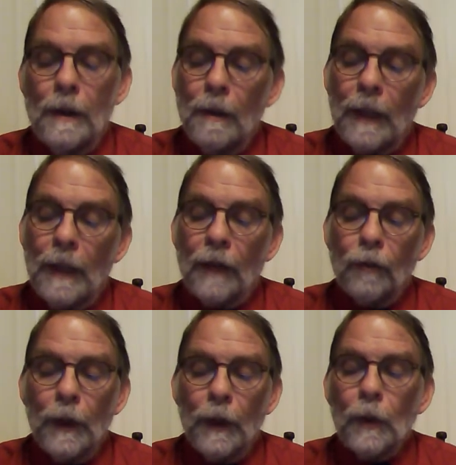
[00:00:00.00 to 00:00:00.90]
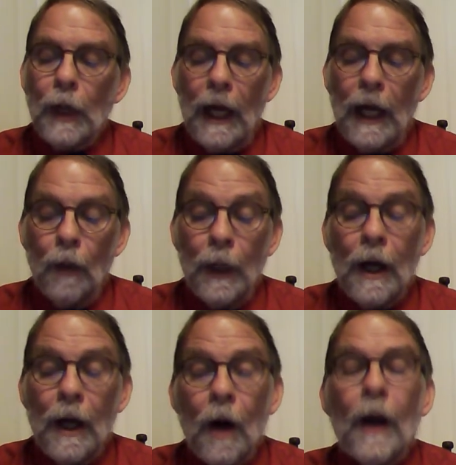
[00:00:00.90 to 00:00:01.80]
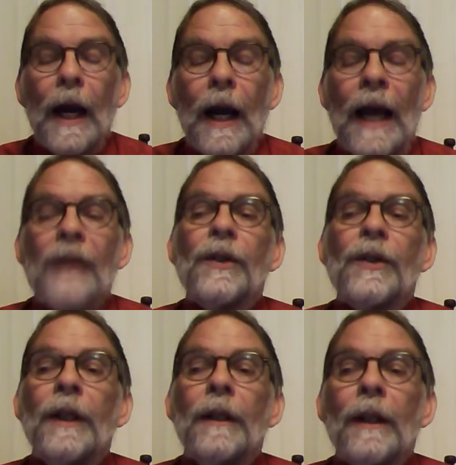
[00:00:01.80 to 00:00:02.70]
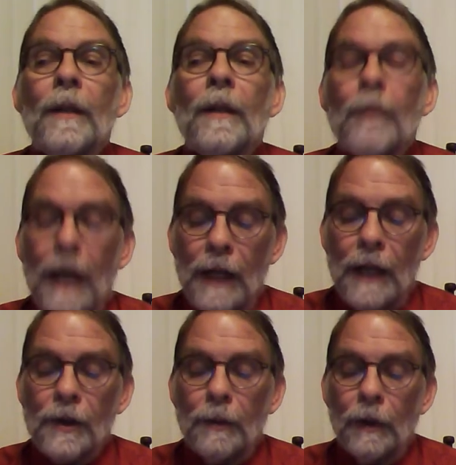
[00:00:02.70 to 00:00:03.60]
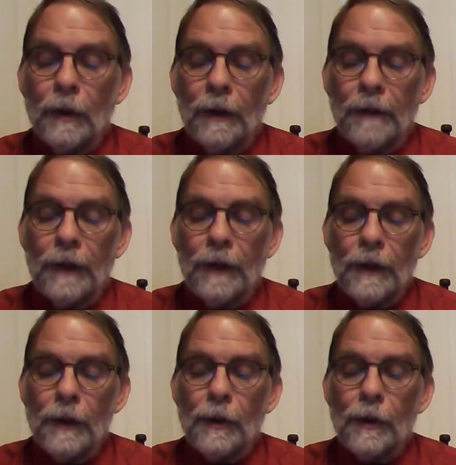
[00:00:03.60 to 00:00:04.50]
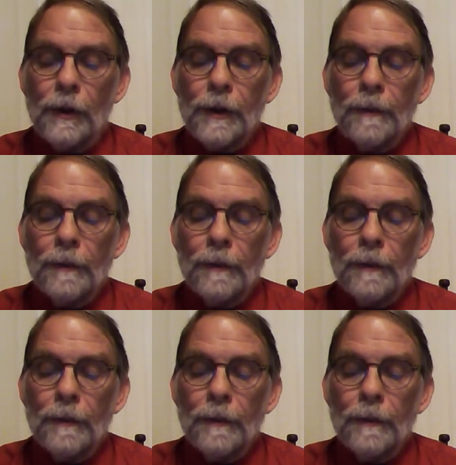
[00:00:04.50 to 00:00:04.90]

Because we are asking the impossible of our teachers.